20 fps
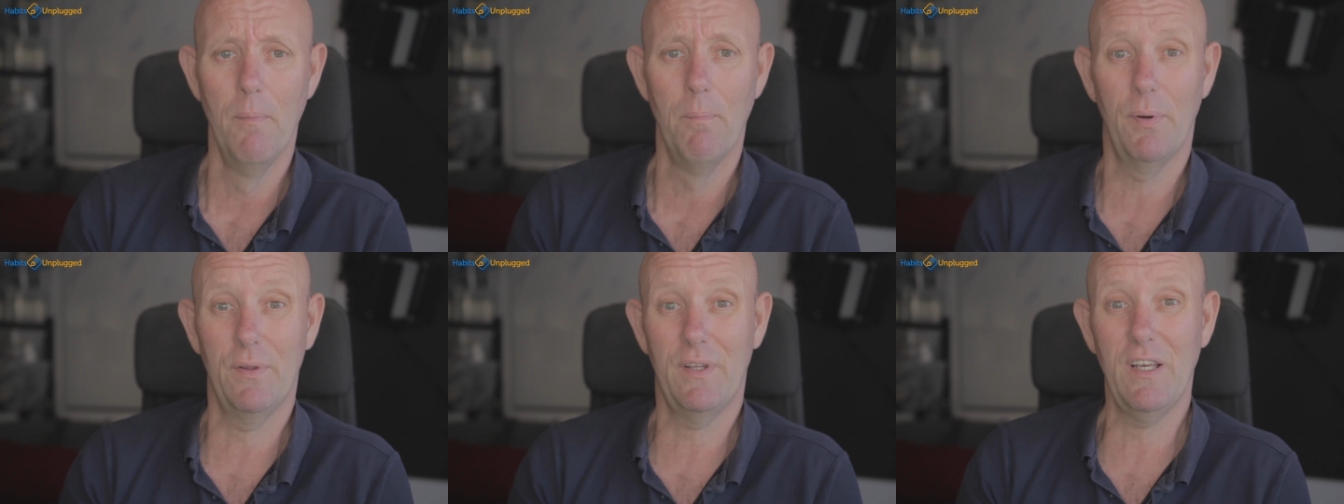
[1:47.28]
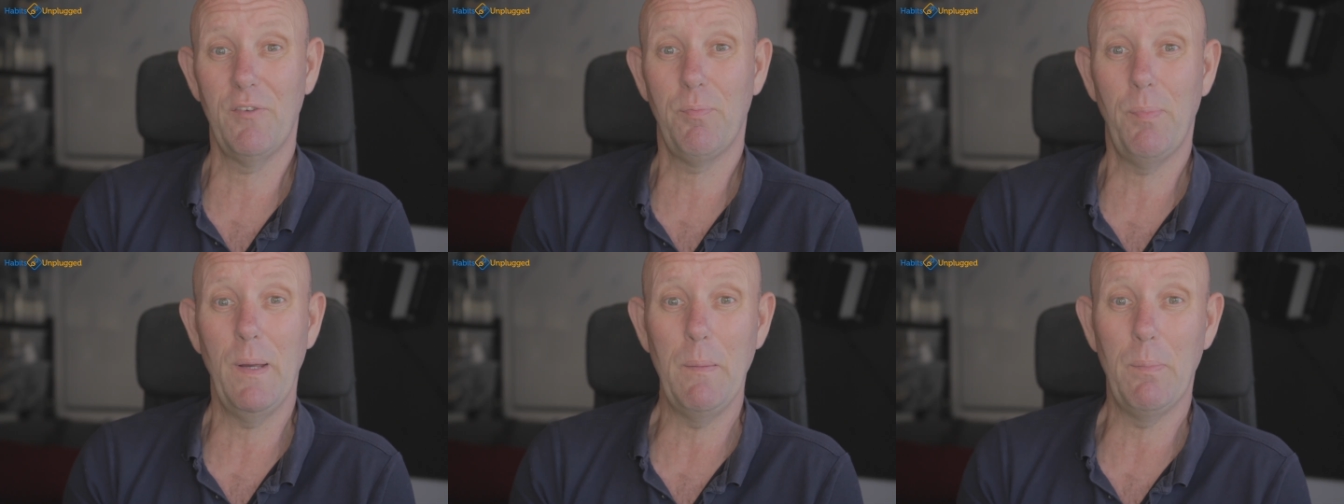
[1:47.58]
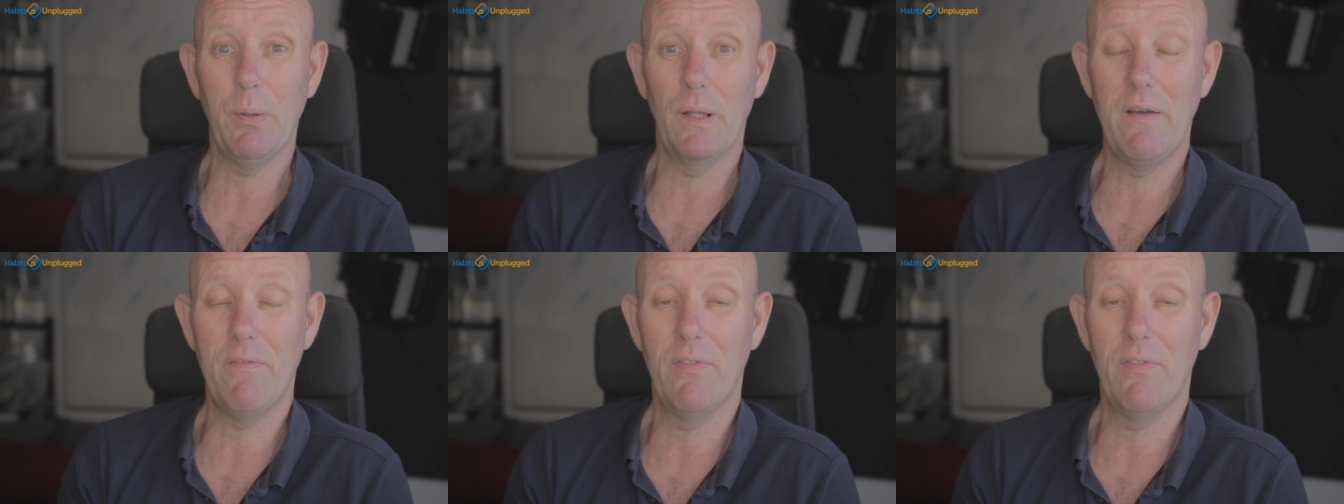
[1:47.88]
But these
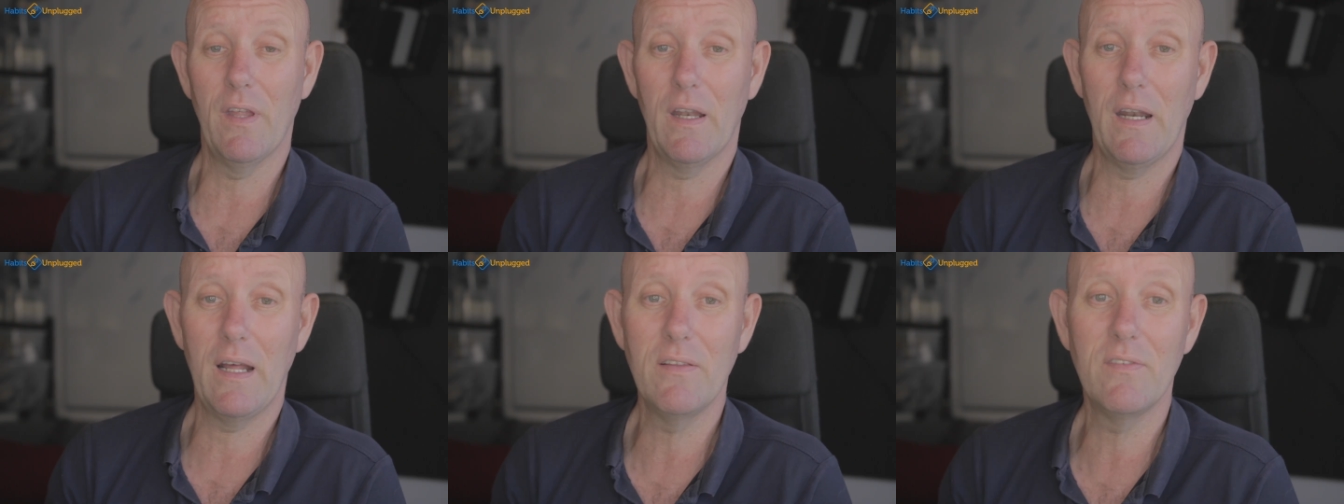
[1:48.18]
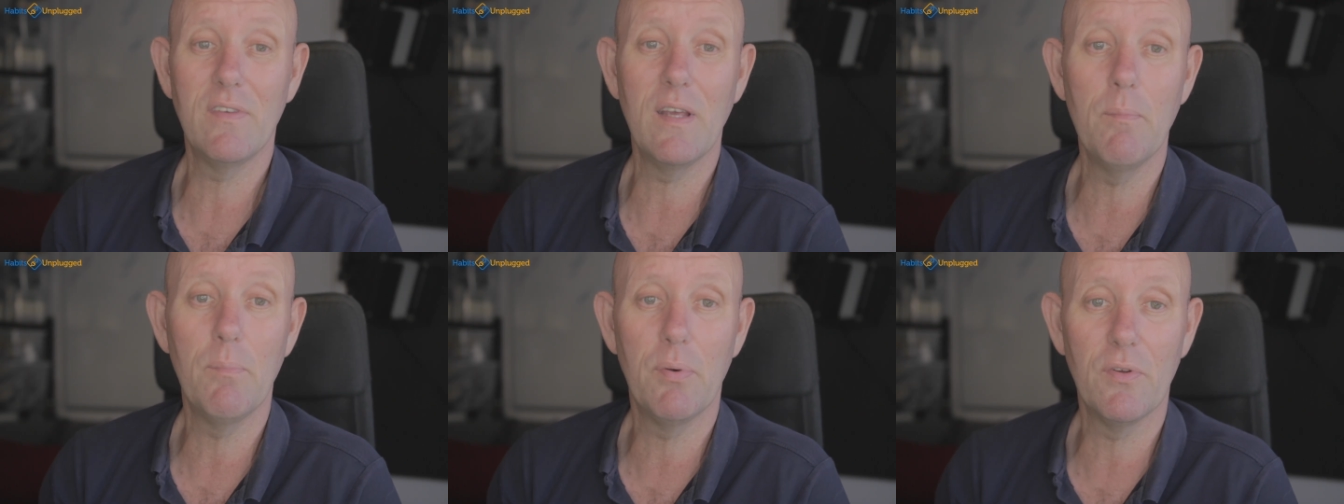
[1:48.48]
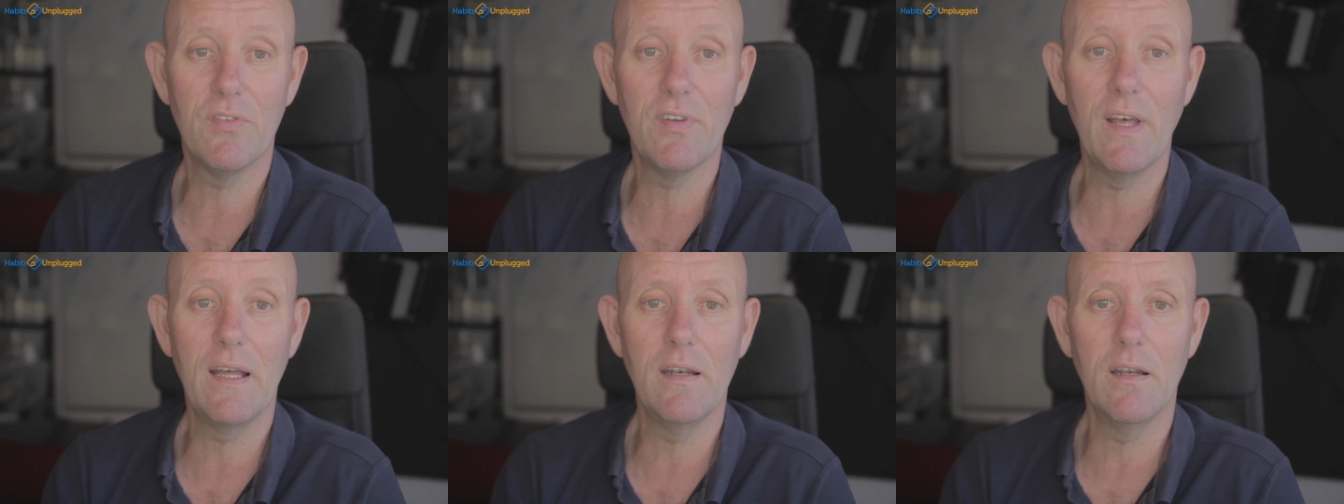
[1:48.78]
people, even the
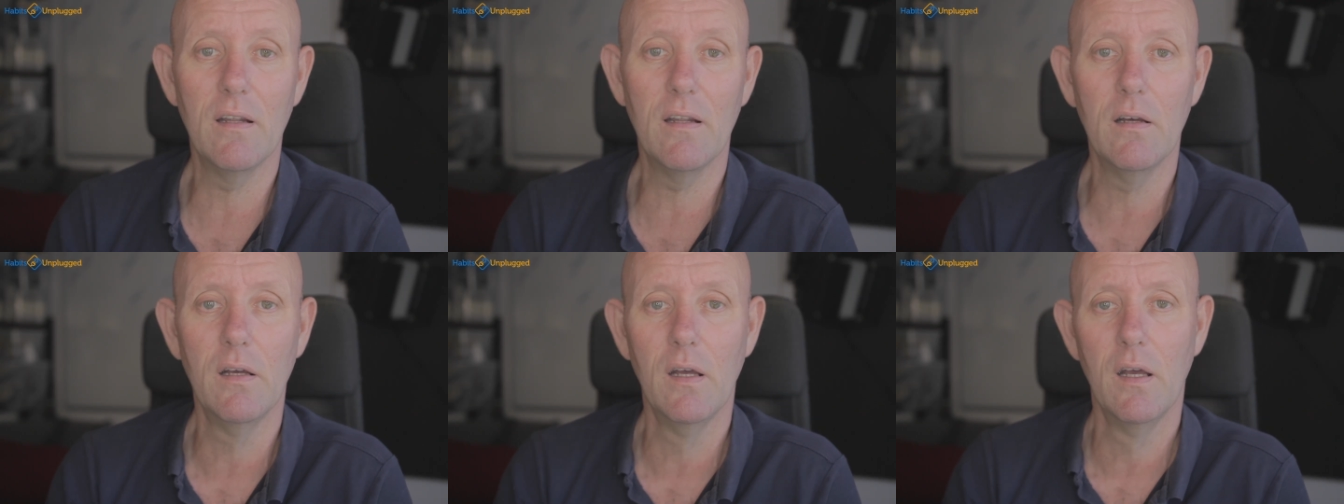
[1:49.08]
19%,